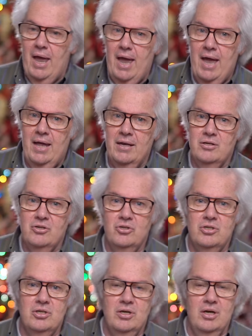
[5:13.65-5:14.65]

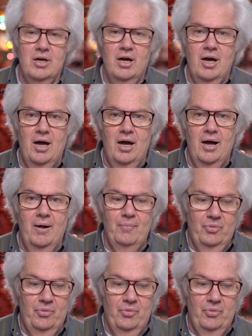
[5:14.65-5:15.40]
and uh,